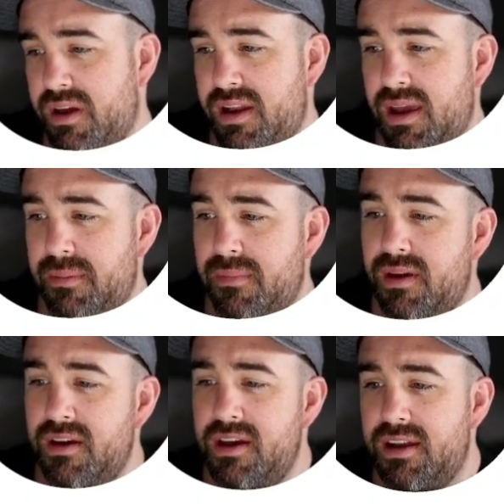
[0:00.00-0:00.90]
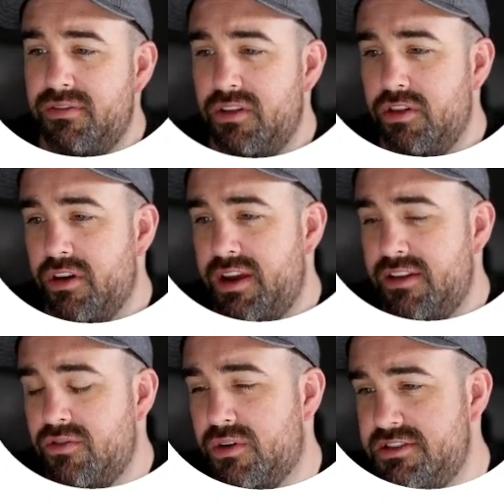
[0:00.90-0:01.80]
name. And if we look
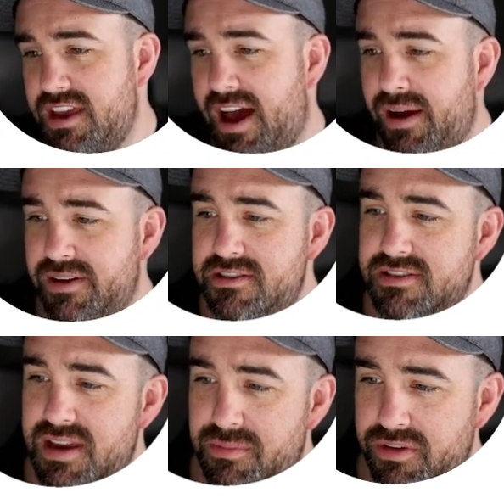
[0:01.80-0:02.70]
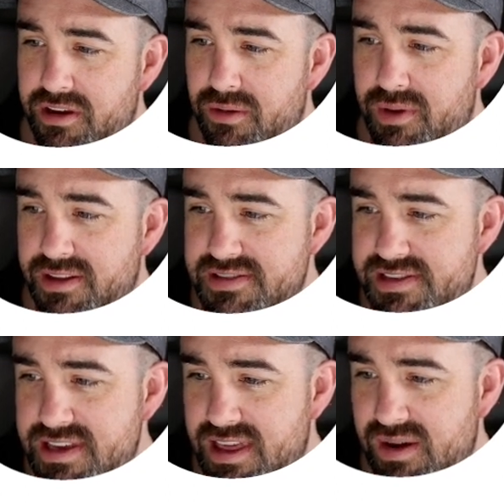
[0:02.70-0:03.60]
towards the iOS example here, we can
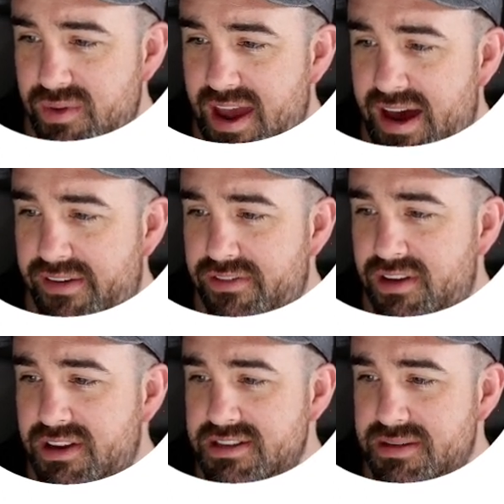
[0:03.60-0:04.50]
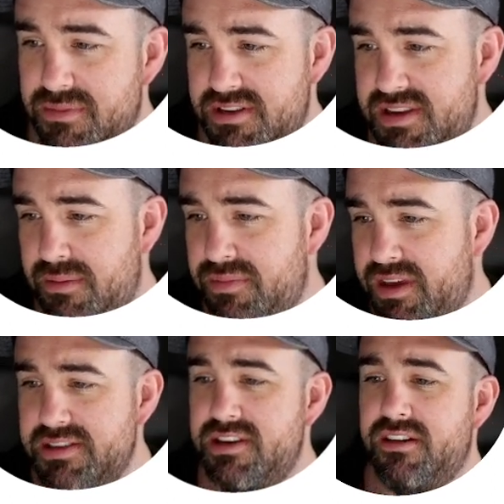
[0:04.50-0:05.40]
see that we have some of the same
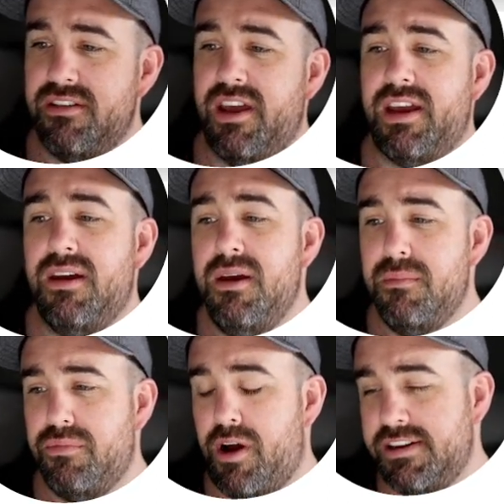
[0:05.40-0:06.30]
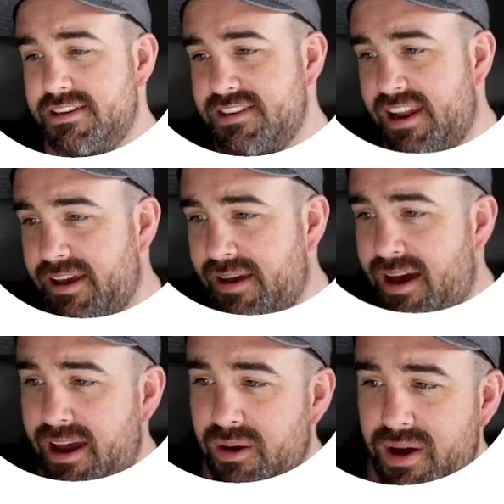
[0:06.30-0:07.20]
things here, like
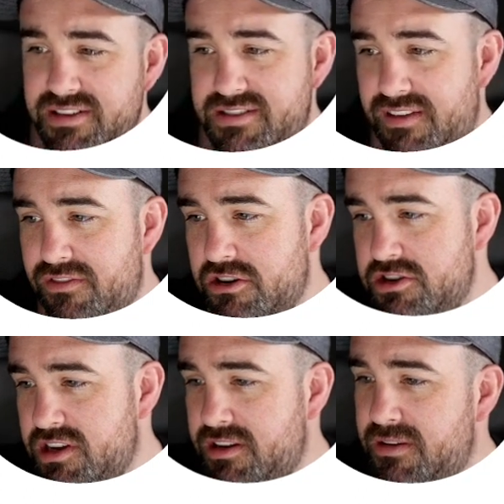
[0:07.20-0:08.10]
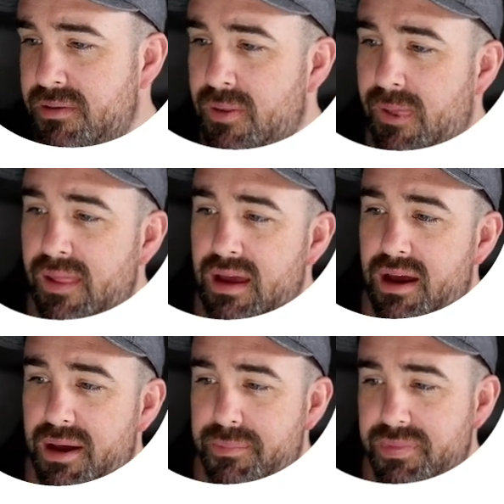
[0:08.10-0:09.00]
project.ios set version,
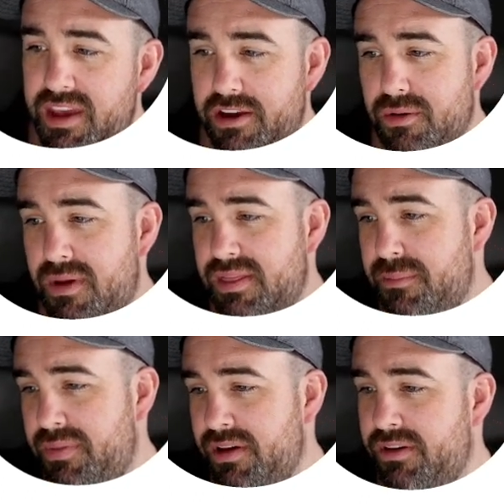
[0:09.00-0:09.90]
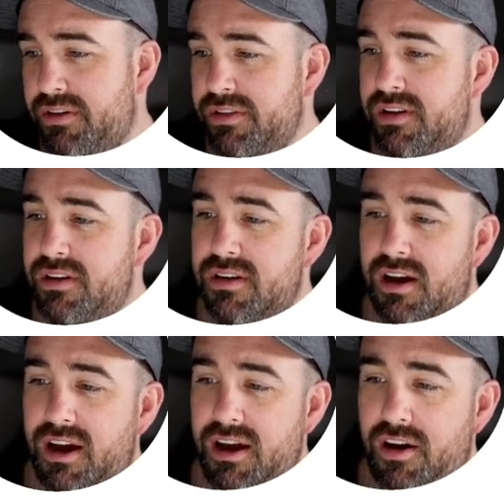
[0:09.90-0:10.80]
um, increment the build,
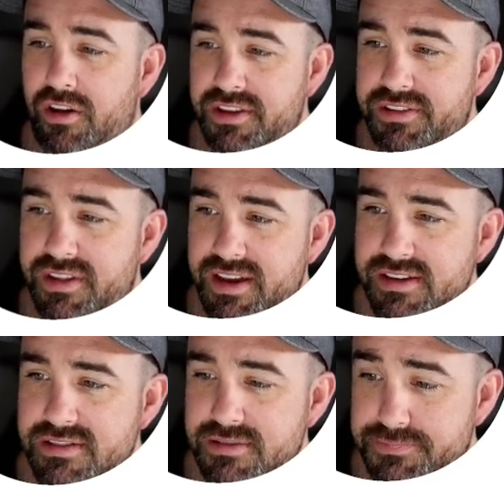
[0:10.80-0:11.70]
uh, all these things.